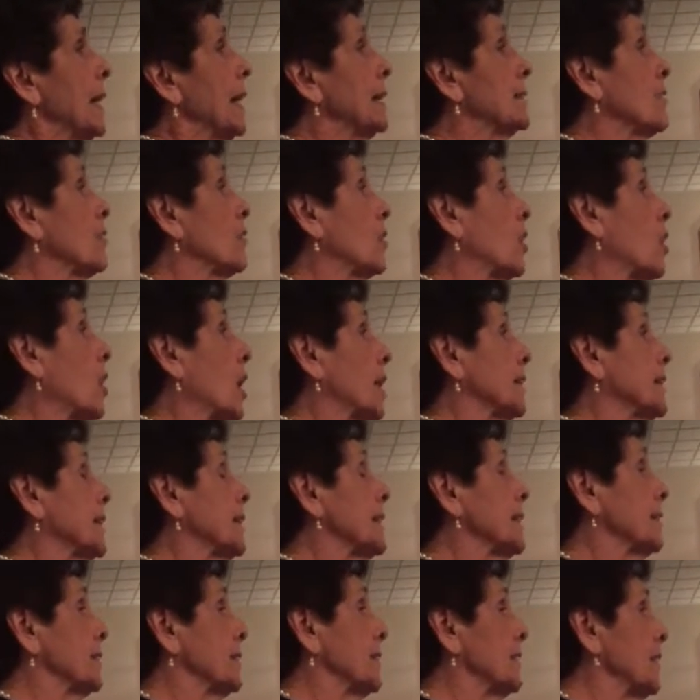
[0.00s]
as
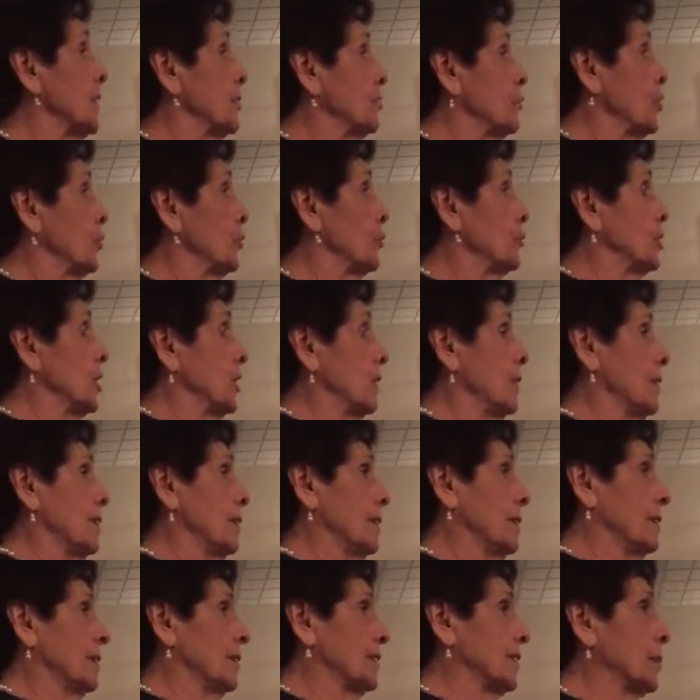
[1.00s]
God continued
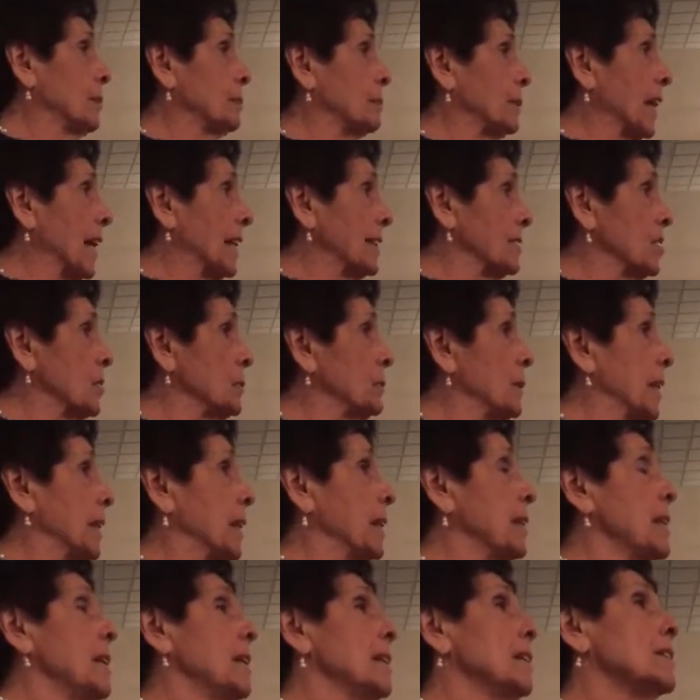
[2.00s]
to bless
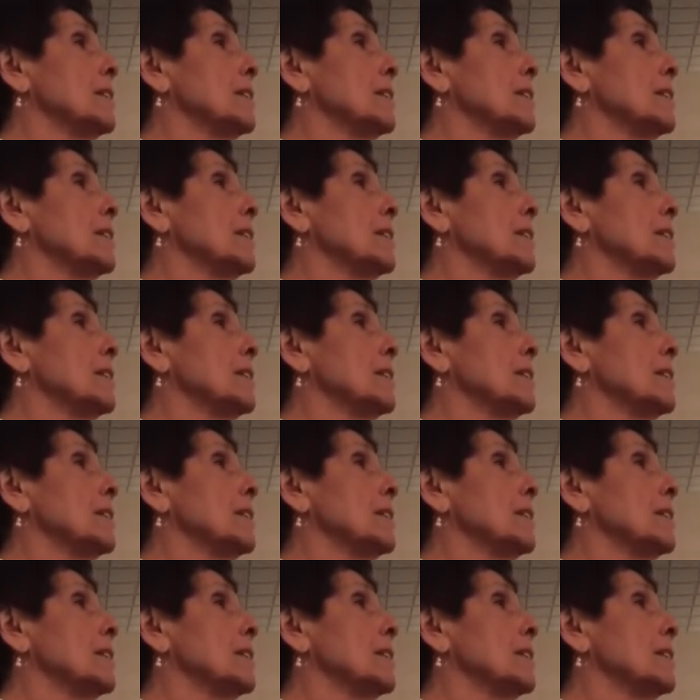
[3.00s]
me